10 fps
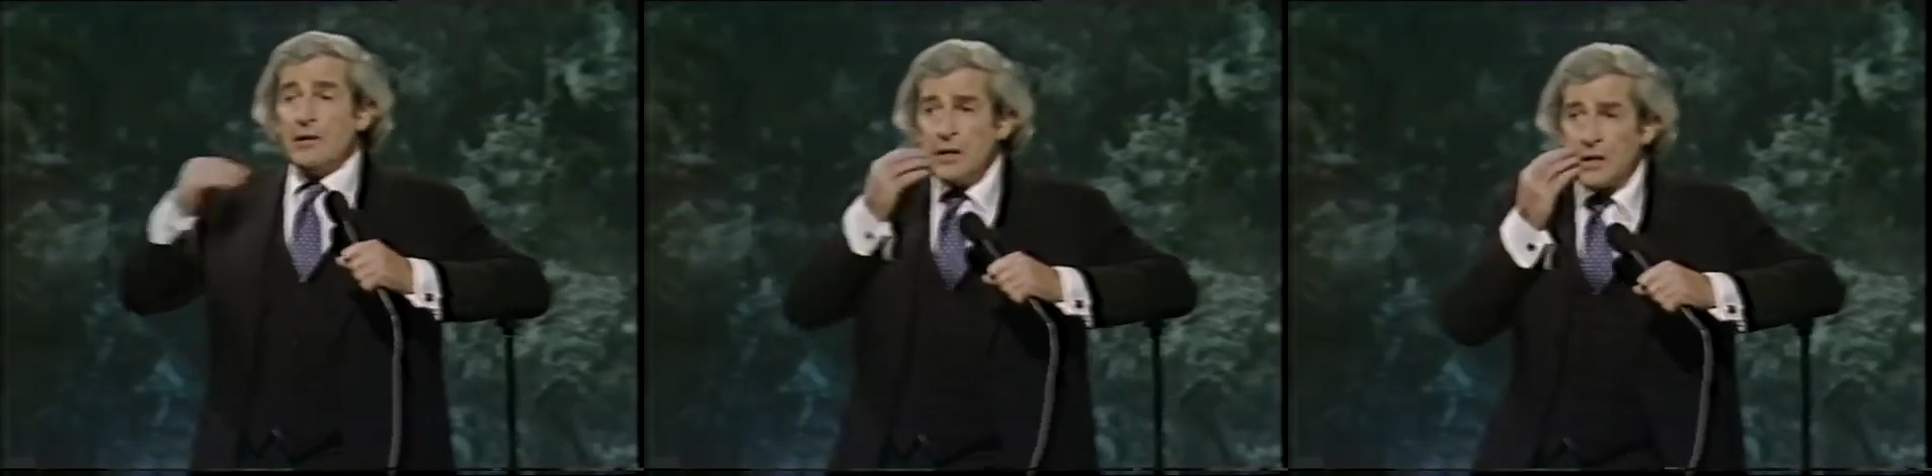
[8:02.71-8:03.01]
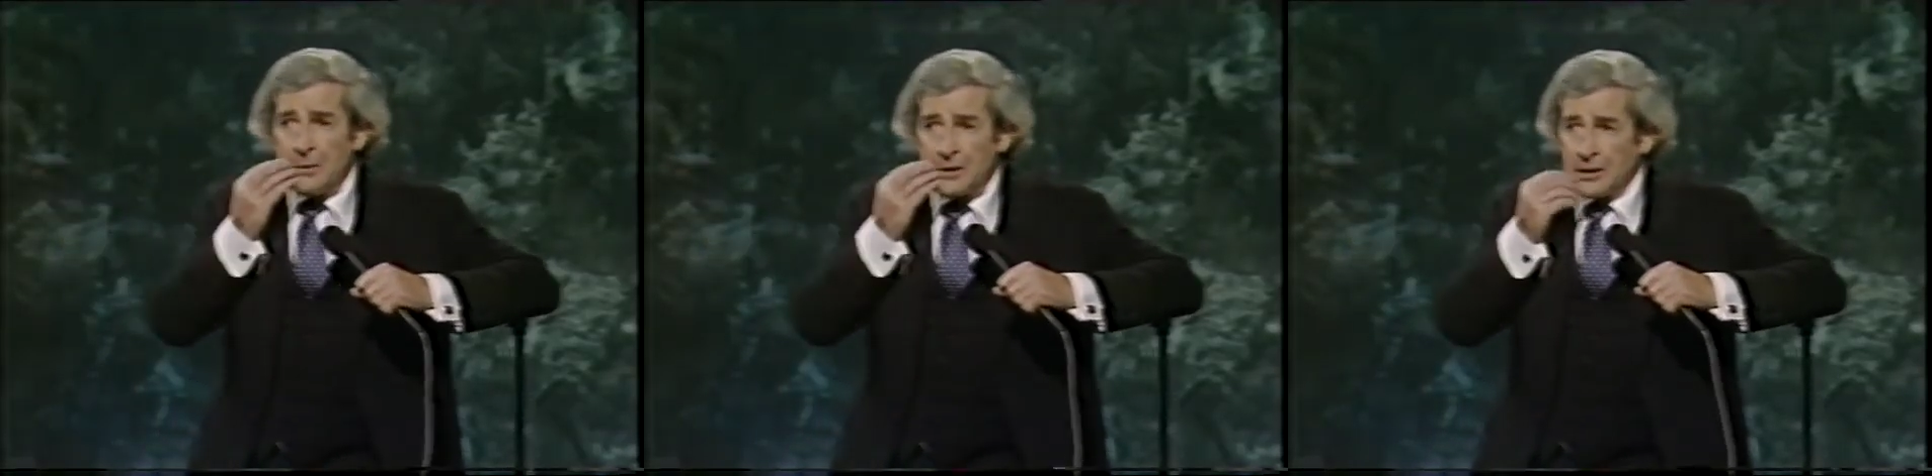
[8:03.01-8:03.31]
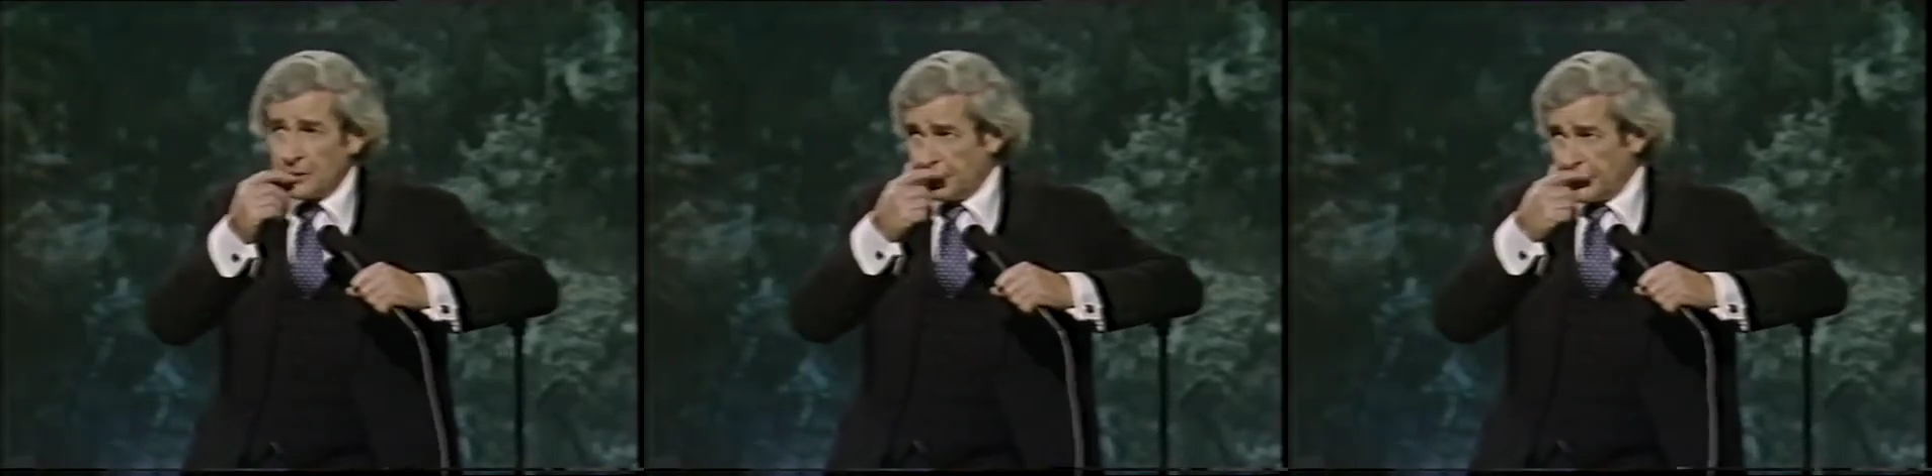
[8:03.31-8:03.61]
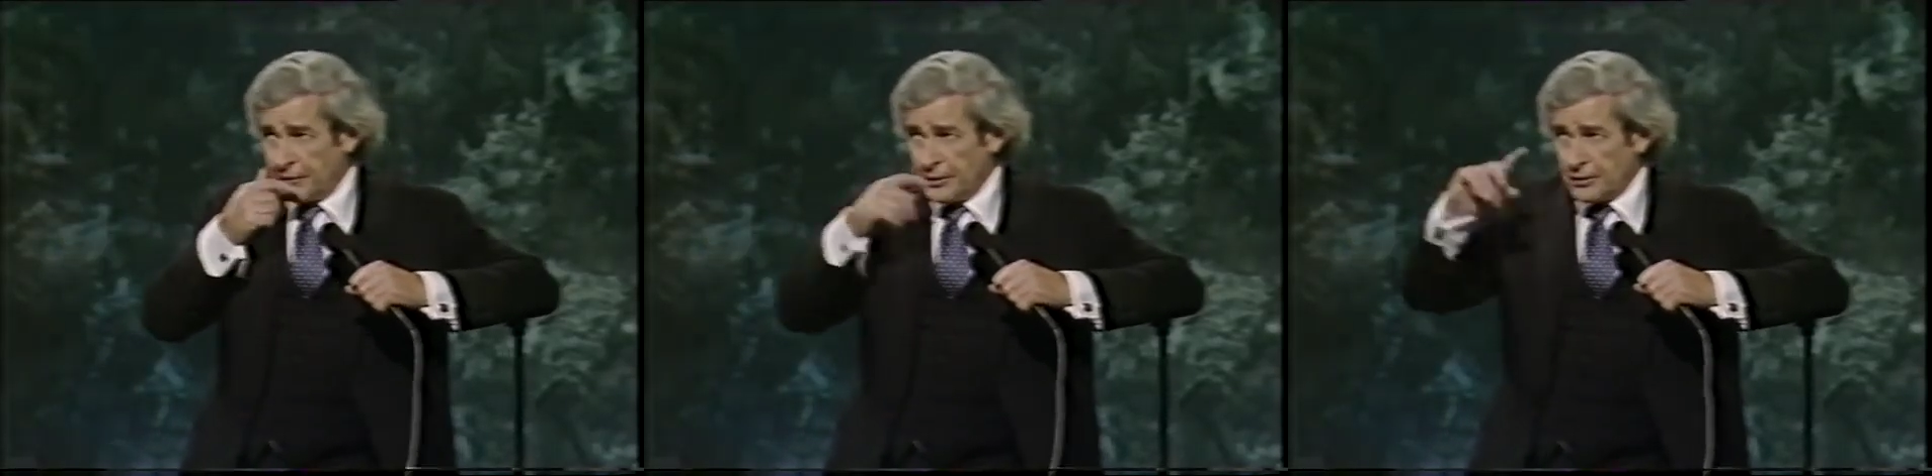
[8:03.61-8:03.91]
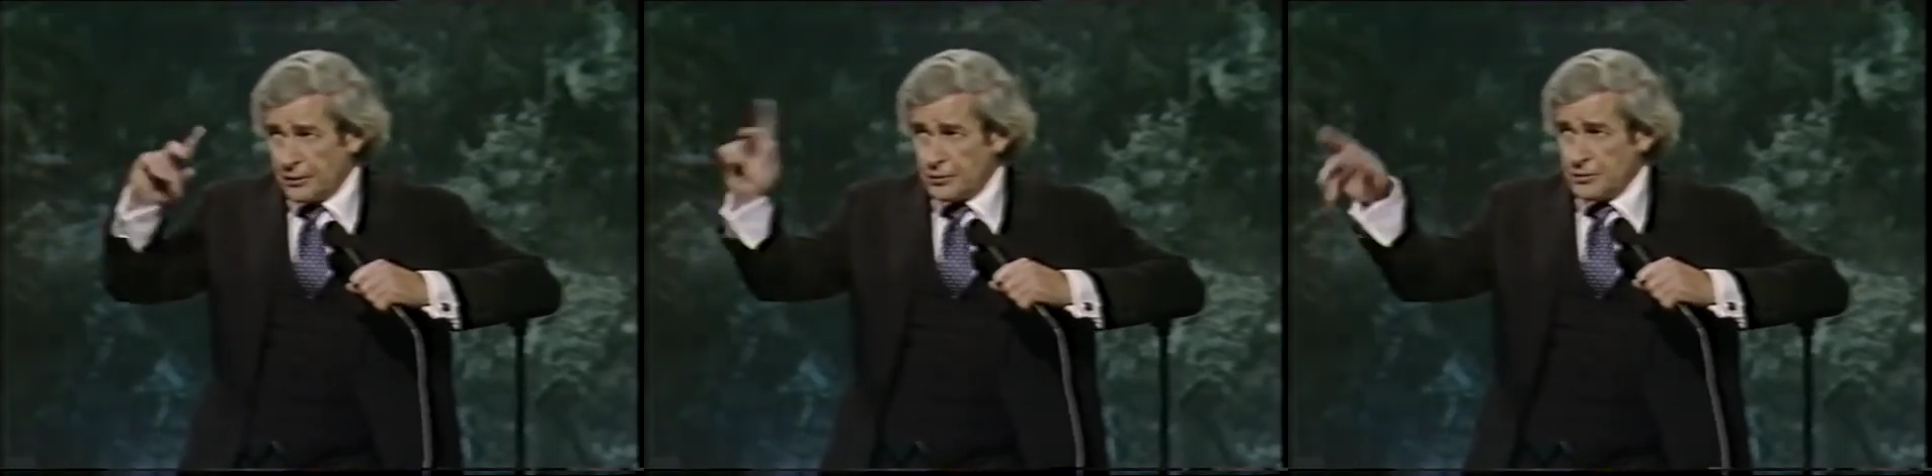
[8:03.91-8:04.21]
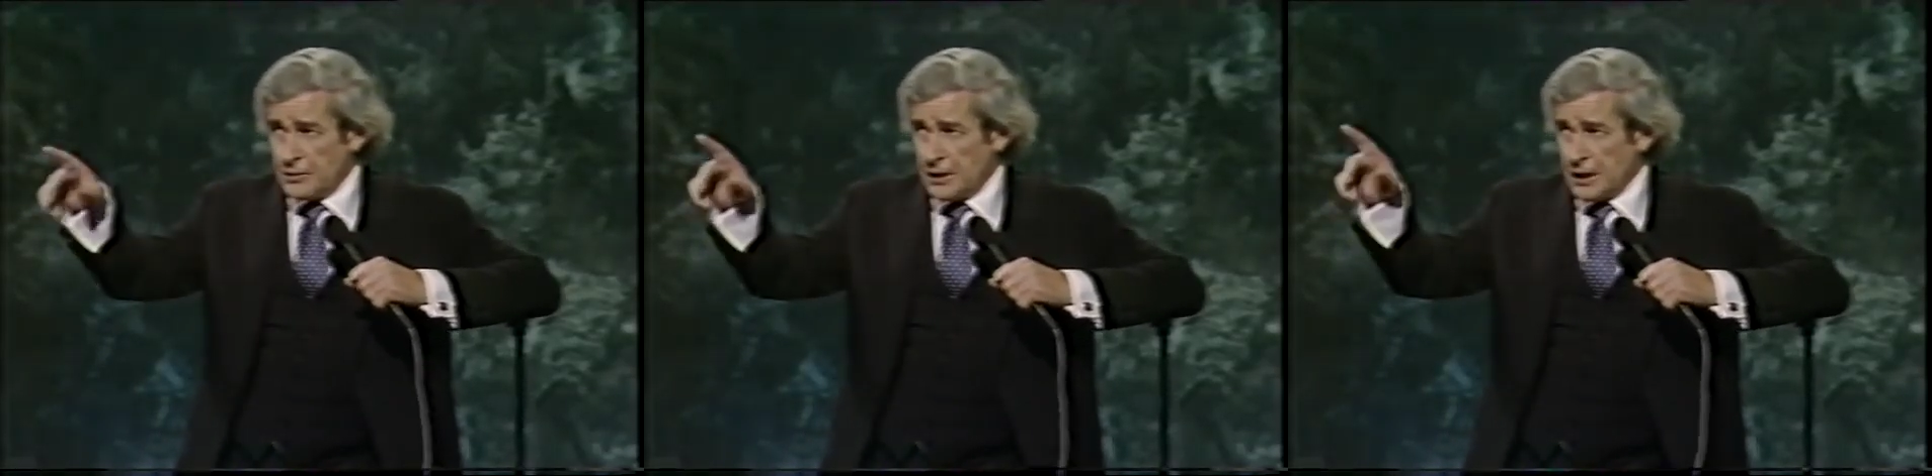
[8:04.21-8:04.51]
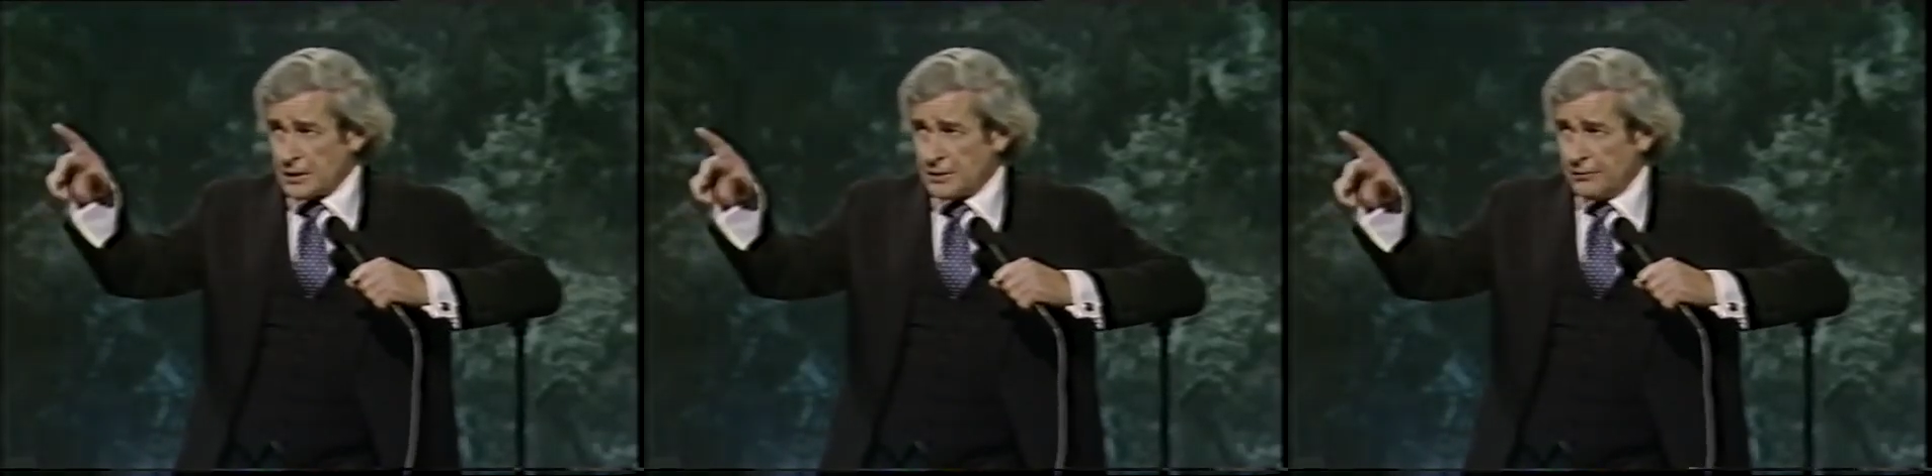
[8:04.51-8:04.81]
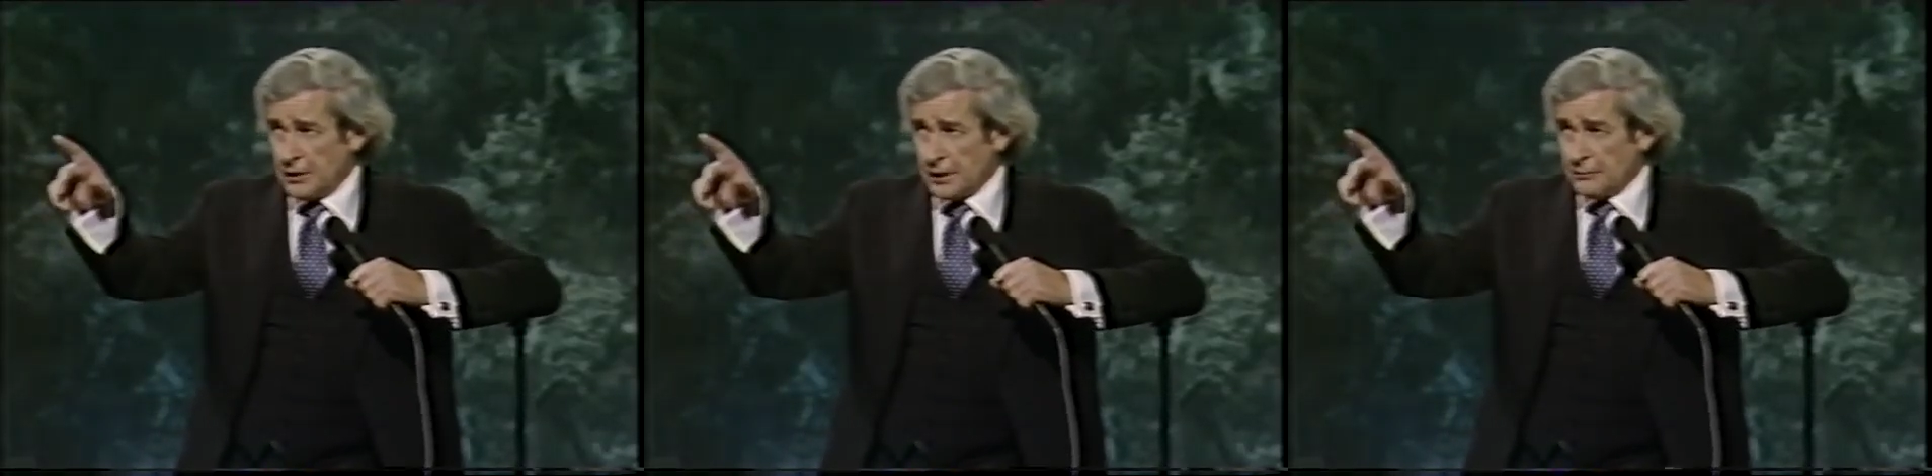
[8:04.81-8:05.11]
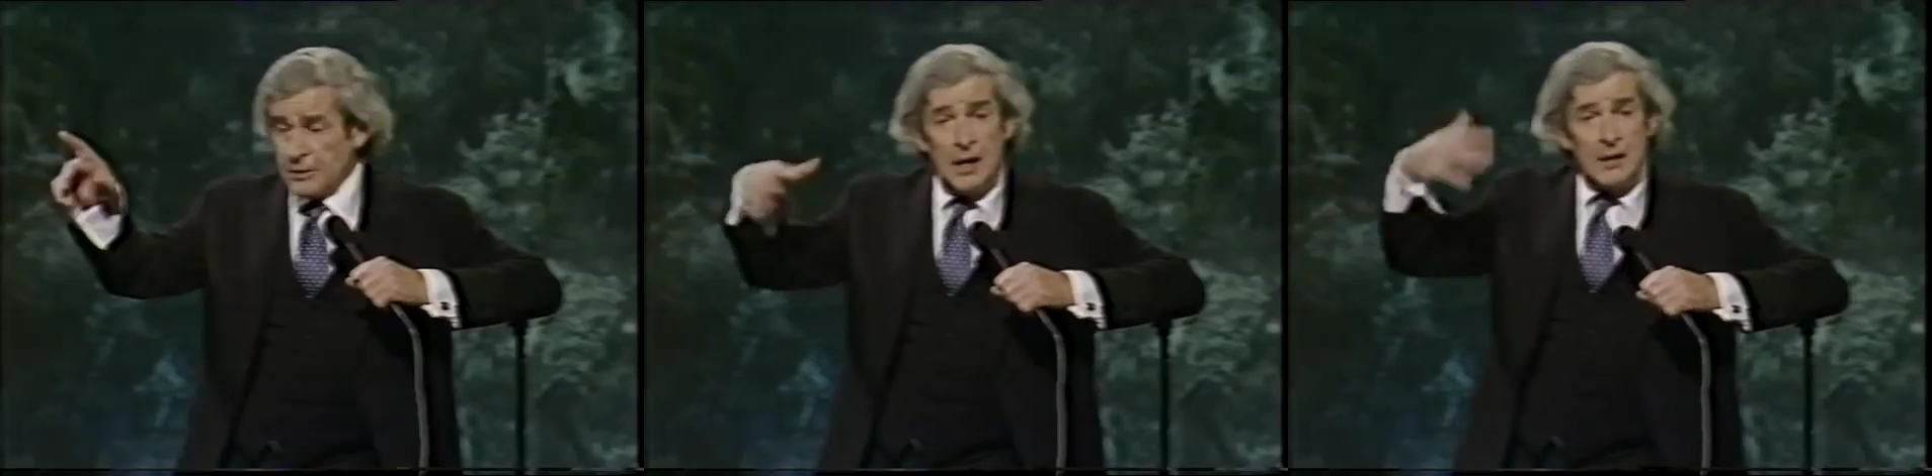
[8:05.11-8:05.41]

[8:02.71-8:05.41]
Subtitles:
I've got a couple of tickets for the theatre on Tuesday next, if you like them.